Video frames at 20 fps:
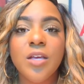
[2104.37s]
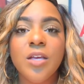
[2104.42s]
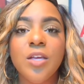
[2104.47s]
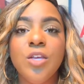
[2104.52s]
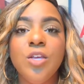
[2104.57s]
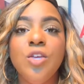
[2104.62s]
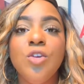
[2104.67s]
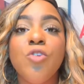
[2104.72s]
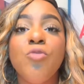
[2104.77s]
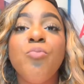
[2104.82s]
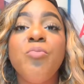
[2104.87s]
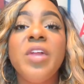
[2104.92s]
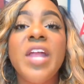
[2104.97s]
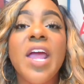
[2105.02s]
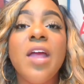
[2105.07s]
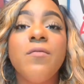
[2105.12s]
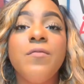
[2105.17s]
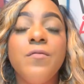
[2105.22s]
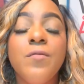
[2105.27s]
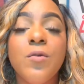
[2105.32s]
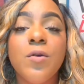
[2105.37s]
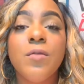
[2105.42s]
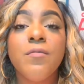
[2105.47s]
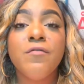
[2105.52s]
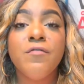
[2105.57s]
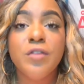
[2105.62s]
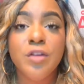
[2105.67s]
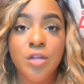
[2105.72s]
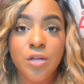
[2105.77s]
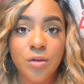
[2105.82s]
your platform
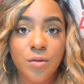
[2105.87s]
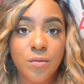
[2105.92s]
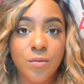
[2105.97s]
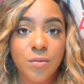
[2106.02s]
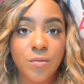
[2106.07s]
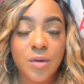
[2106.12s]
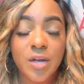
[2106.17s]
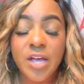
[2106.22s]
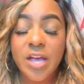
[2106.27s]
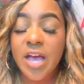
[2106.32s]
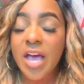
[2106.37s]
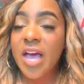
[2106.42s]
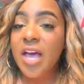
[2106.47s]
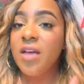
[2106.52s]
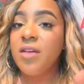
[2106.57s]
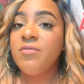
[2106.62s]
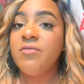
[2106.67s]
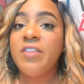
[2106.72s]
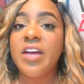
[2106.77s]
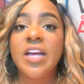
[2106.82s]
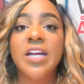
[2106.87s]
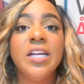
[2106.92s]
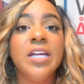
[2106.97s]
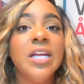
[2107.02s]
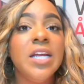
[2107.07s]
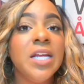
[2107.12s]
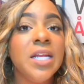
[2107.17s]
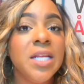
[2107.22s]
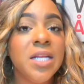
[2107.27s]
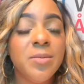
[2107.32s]
for you. I invite
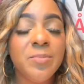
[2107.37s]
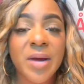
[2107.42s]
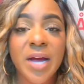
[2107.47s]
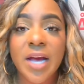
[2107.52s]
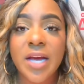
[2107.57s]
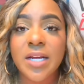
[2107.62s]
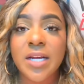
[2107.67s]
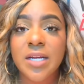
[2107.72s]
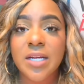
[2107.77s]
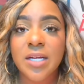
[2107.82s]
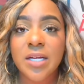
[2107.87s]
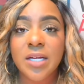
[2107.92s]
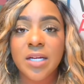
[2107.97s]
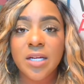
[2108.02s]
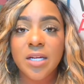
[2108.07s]
anybody